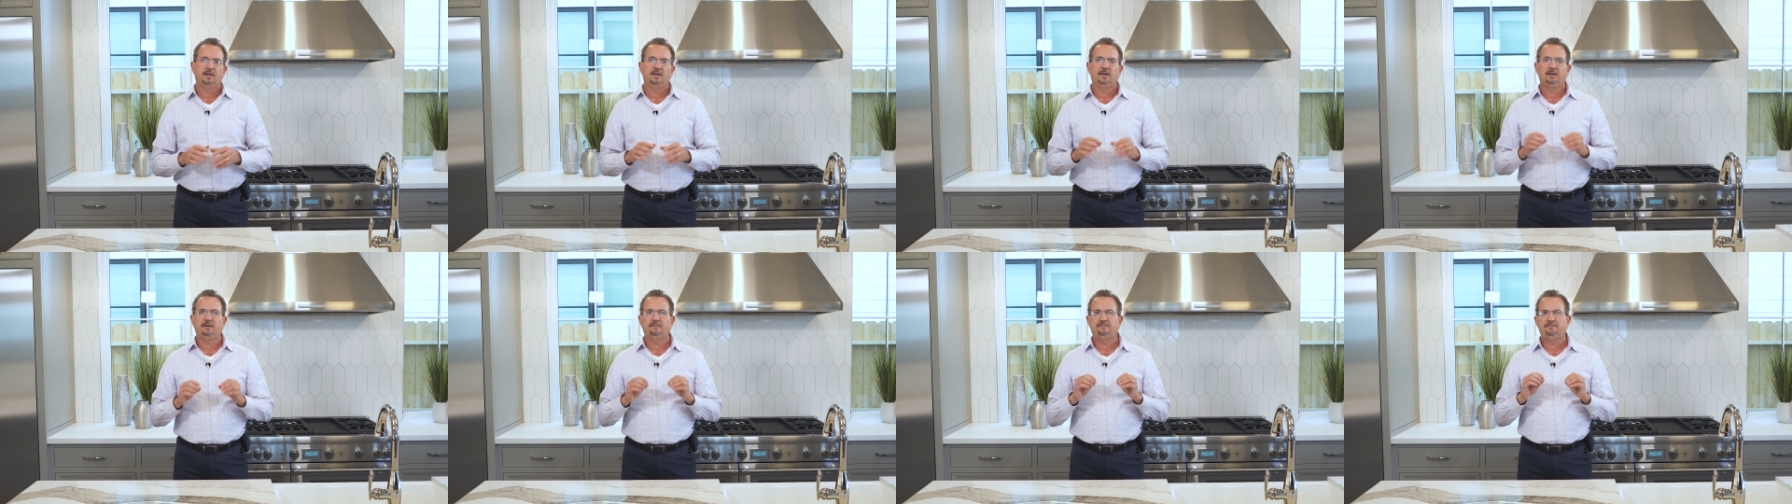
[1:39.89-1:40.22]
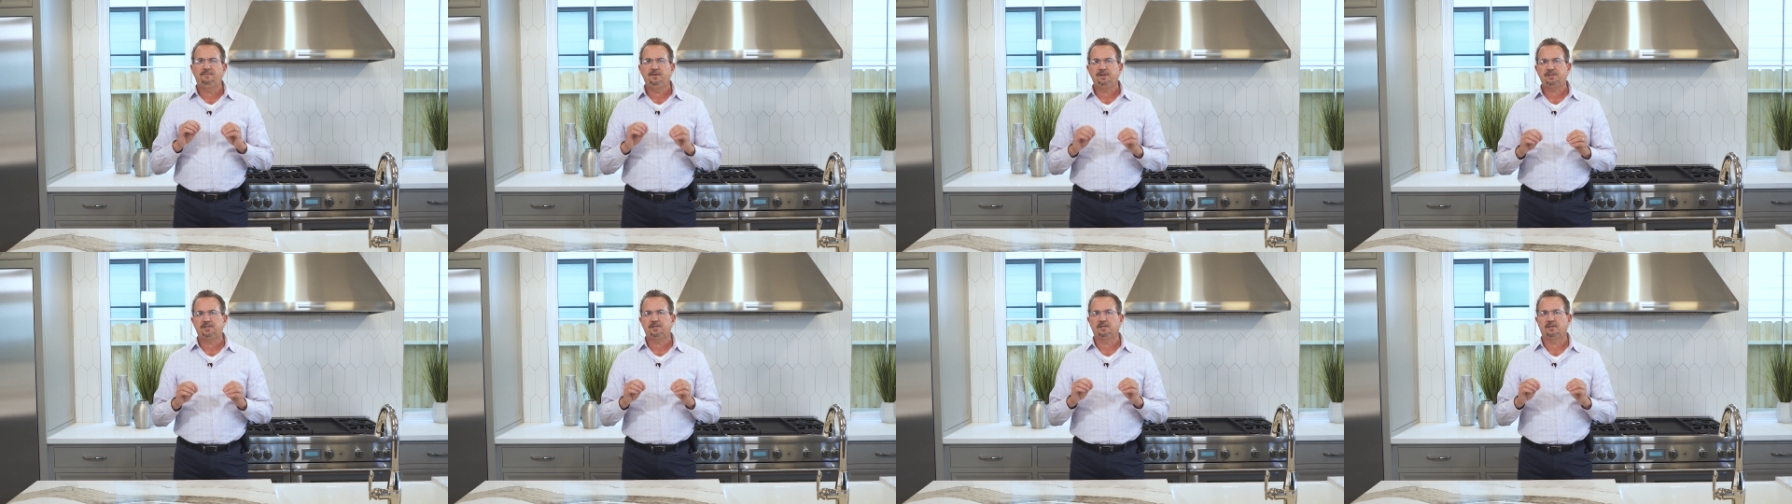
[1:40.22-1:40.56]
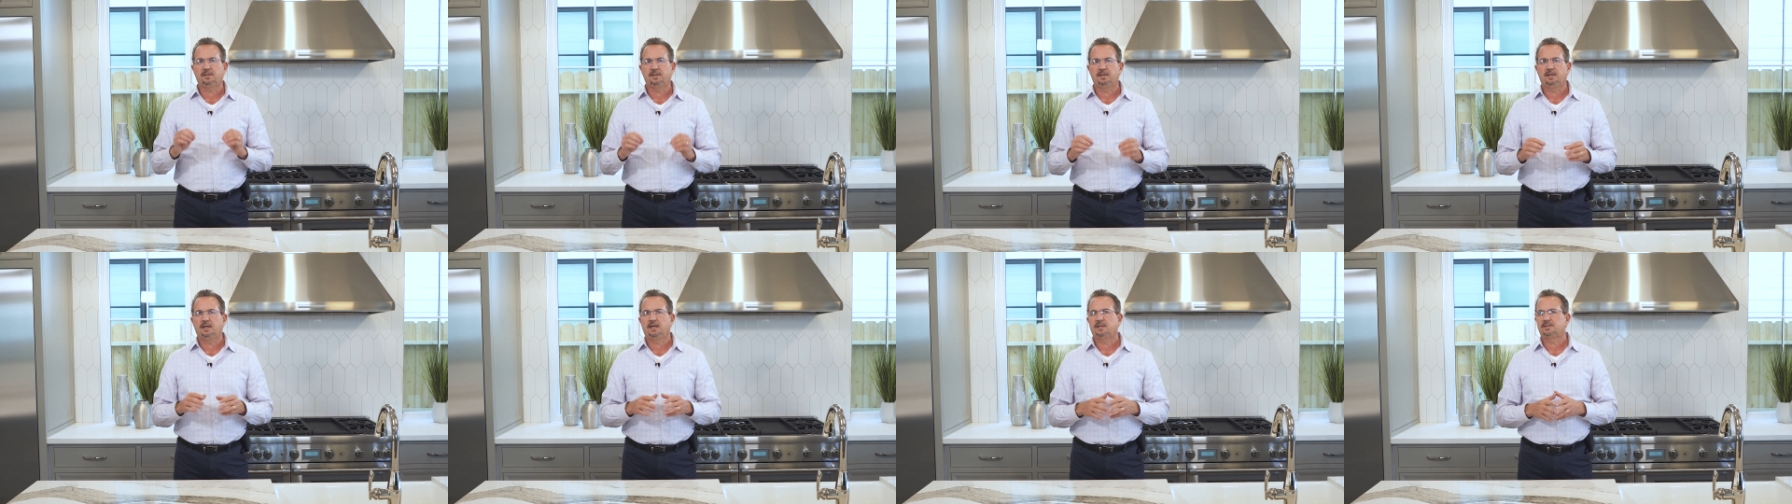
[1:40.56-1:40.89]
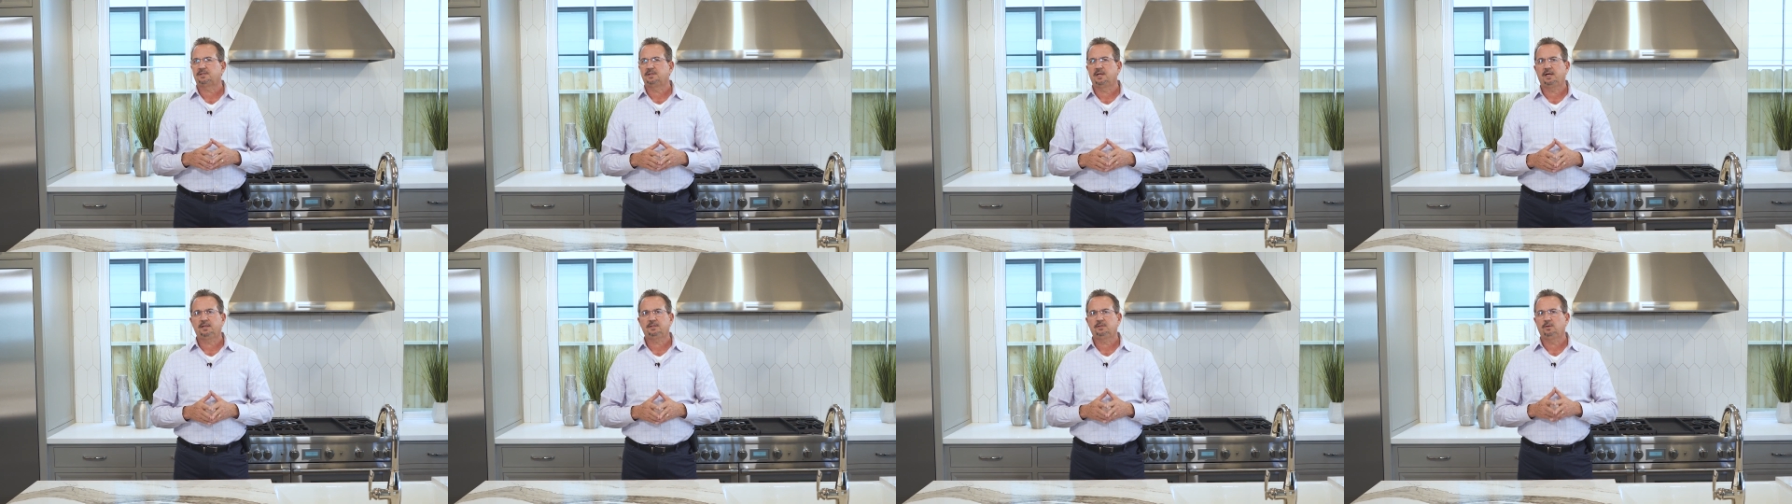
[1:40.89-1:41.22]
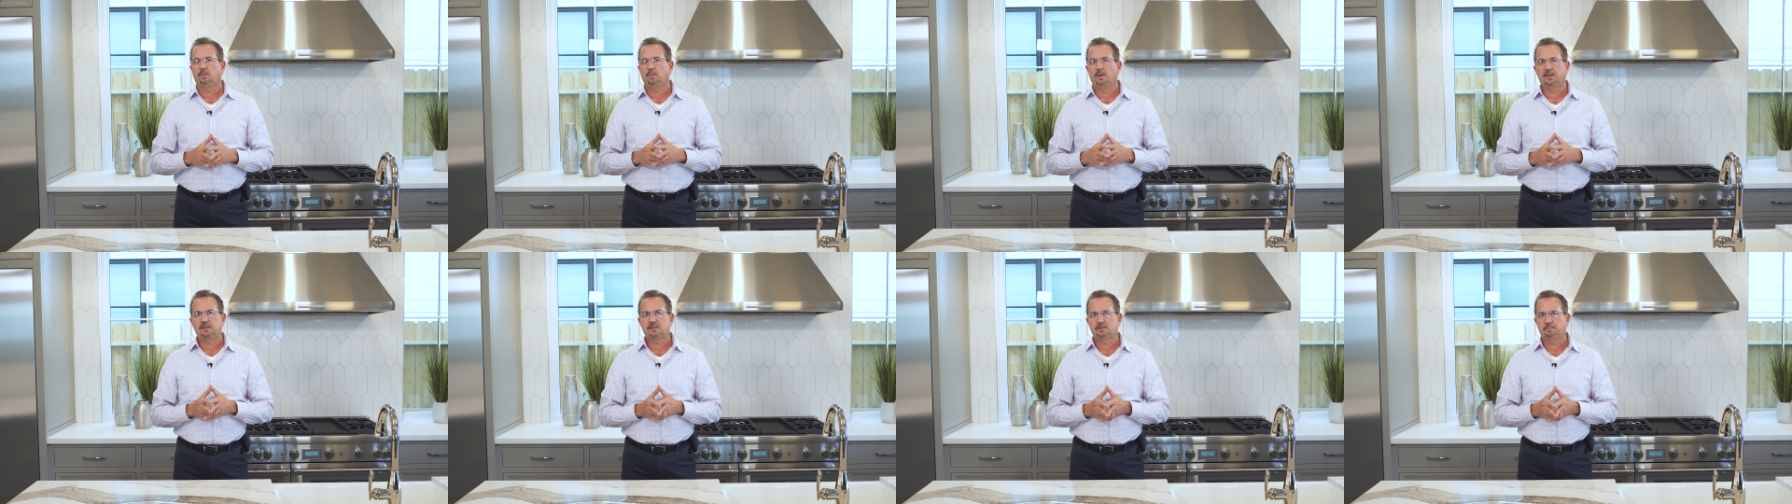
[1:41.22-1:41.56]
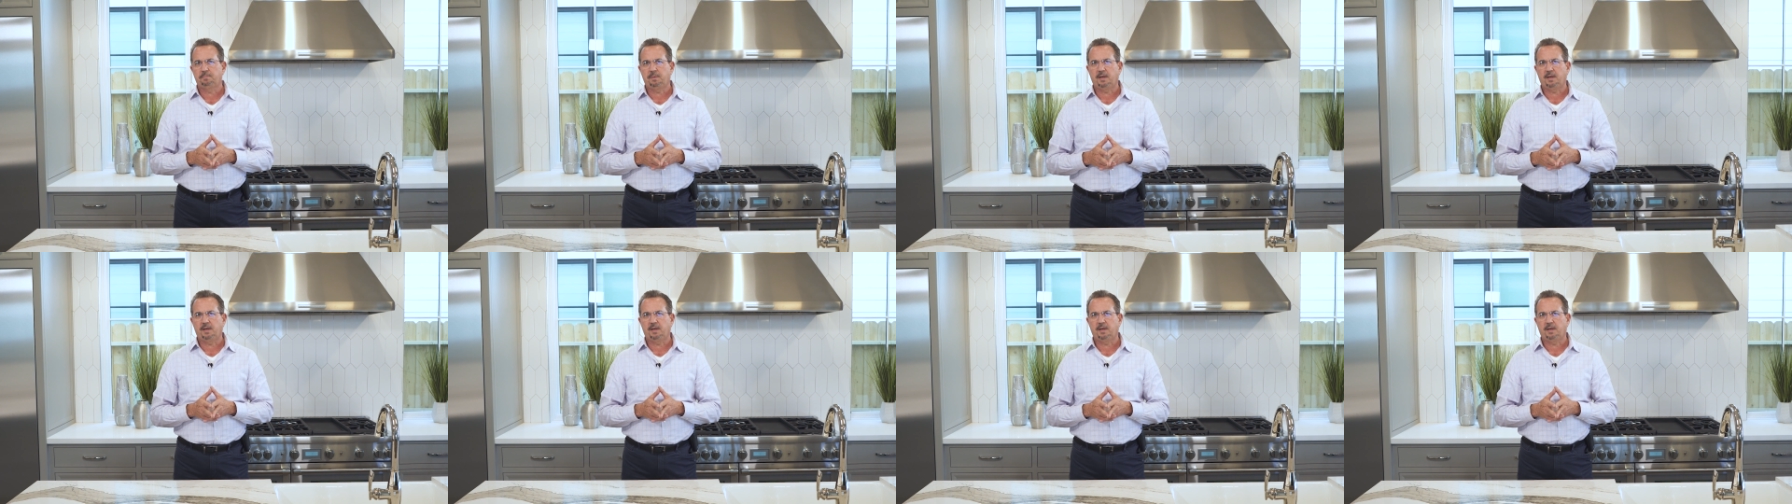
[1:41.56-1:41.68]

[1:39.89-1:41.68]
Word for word: and efficiently as not to waste